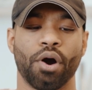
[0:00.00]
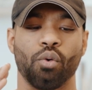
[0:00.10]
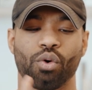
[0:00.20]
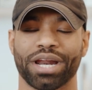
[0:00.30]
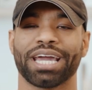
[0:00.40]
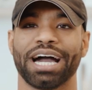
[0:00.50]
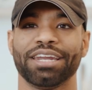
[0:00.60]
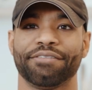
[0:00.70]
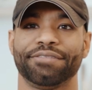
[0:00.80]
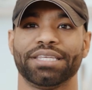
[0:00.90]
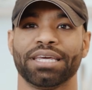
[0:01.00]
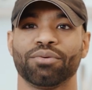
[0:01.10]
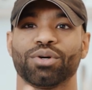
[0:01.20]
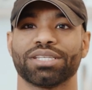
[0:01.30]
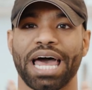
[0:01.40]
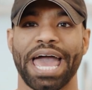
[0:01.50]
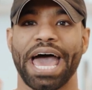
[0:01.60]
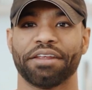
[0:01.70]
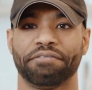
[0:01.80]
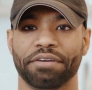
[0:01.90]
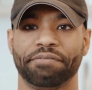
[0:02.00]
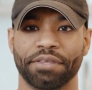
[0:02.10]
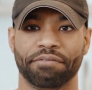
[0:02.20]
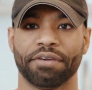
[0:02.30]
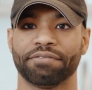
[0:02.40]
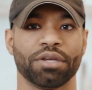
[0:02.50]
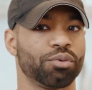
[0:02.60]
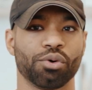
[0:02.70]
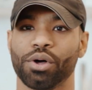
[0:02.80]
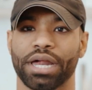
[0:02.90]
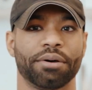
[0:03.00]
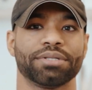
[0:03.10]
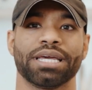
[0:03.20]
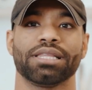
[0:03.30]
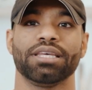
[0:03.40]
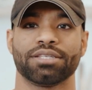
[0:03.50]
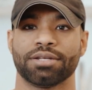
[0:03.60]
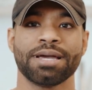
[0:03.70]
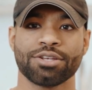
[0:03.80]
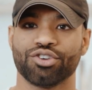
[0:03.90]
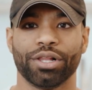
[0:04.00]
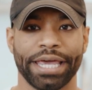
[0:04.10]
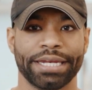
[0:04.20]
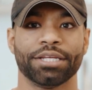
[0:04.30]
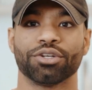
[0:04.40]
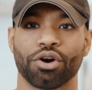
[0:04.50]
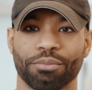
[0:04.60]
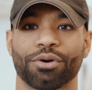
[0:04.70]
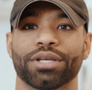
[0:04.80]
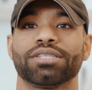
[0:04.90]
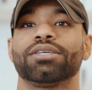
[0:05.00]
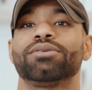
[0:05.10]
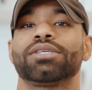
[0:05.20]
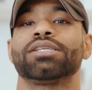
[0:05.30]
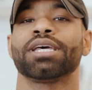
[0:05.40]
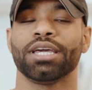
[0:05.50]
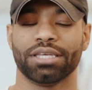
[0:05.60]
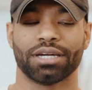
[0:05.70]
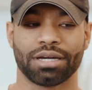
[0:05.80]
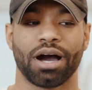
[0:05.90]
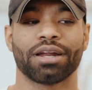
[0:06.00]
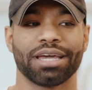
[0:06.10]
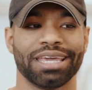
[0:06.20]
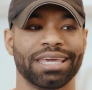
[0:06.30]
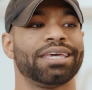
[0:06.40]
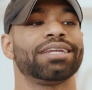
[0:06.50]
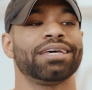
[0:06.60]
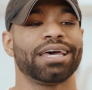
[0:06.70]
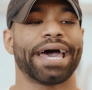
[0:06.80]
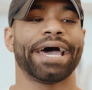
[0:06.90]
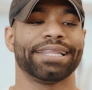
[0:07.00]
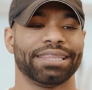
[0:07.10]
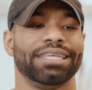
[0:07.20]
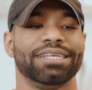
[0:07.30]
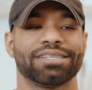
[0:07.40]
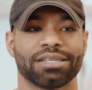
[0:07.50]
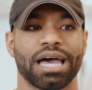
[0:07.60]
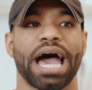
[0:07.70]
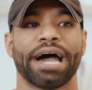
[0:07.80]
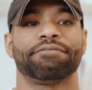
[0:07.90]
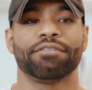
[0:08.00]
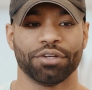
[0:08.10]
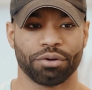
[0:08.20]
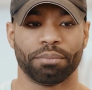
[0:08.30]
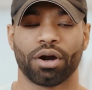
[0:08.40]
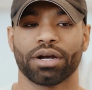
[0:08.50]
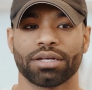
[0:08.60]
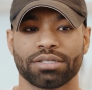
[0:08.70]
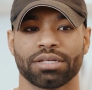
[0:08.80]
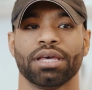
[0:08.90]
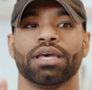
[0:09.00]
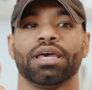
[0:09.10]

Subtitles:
what I kind of did was I had a 50-50 rule, and I was like, listen, Jelani, no more excuses. You gotta hit at least half of your marks